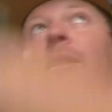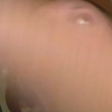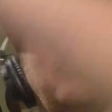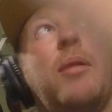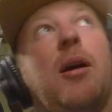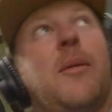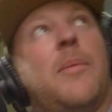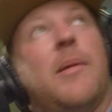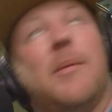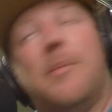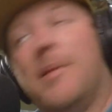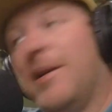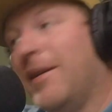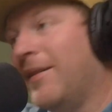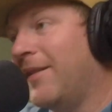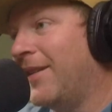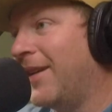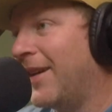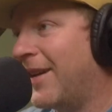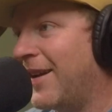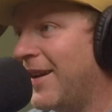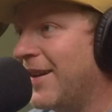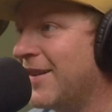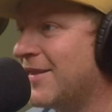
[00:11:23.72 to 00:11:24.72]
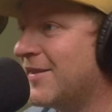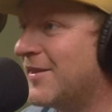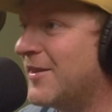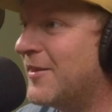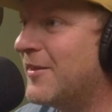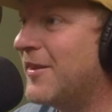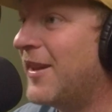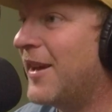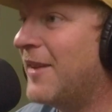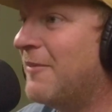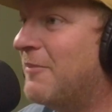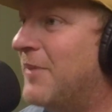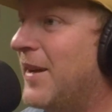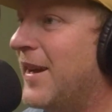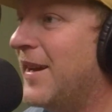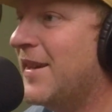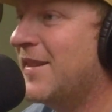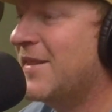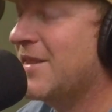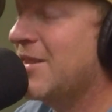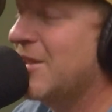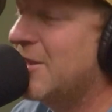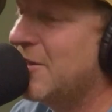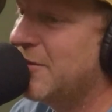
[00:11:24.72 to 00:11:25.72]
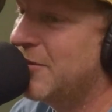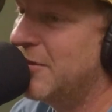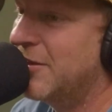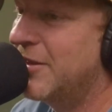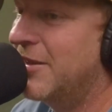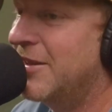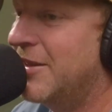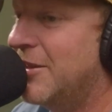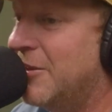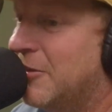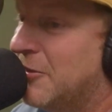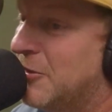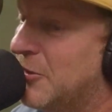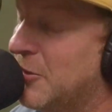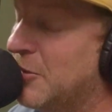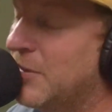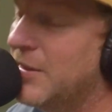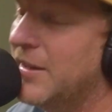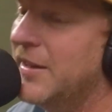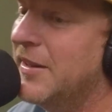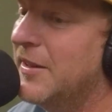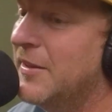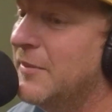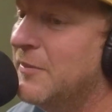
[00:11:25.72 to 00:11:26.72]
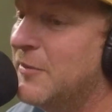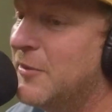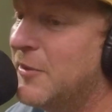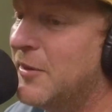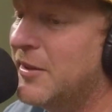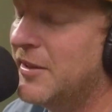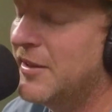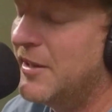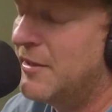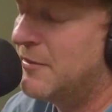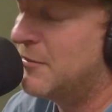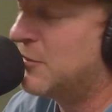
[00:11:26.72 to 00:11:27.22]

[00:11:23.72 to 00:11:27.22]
pow, pow, Like as they're like passing over and killed two out of them three. That